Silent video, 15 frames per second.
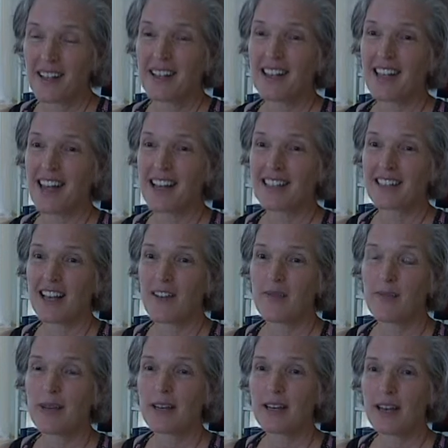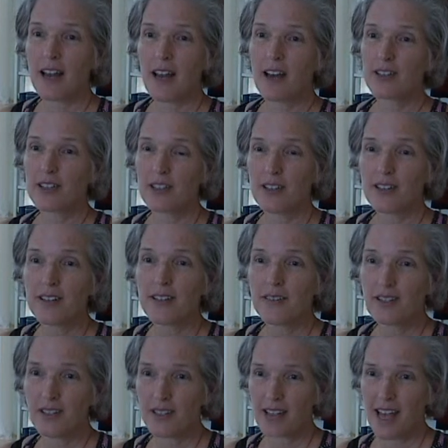Yes, I've been a student of
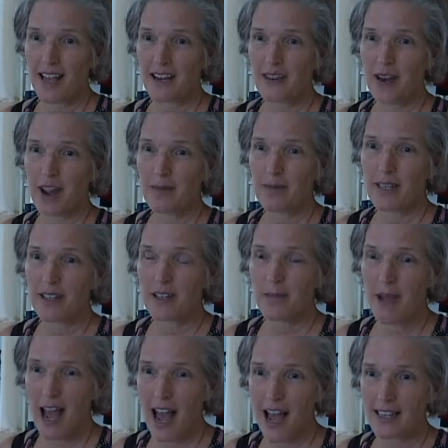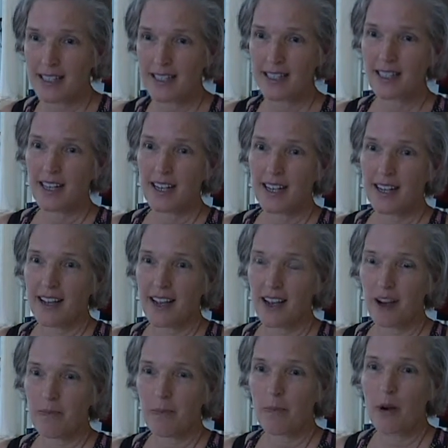Suzanne Graham's in the past,
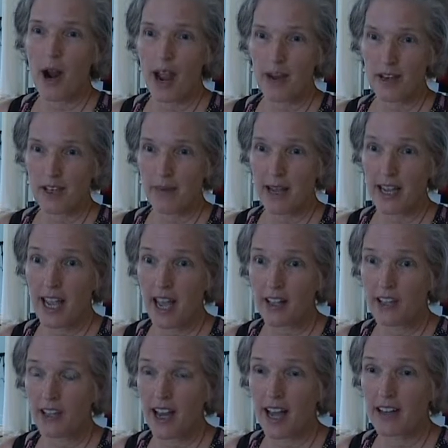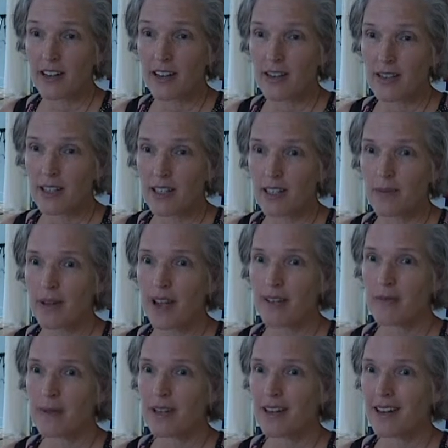prior to my cancer diagnosis, but
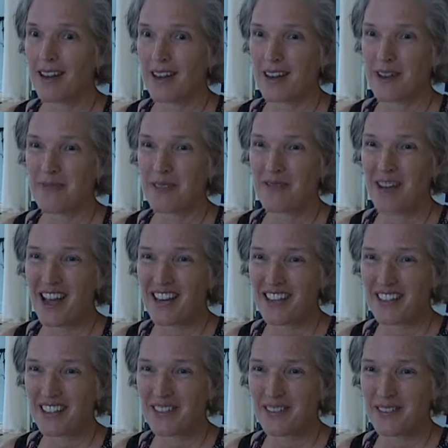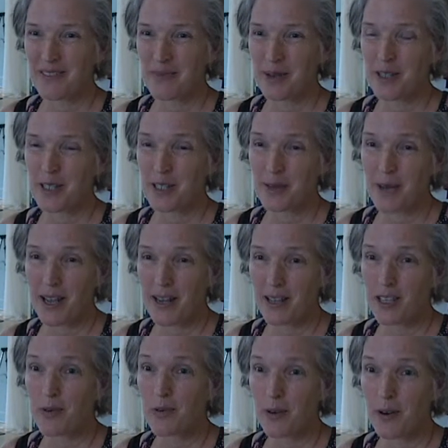I've been invited to participate in
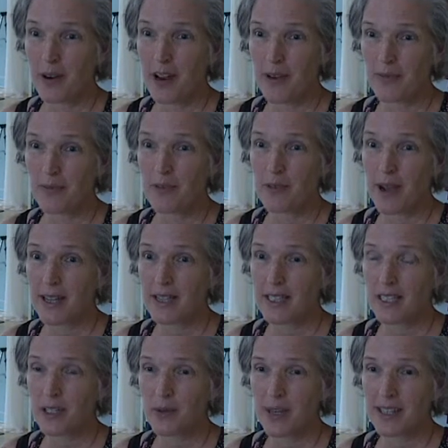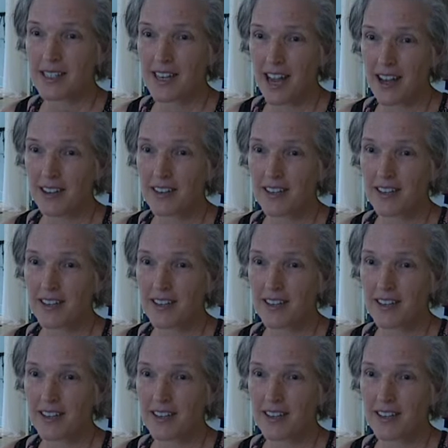this program for about 6 weeks now.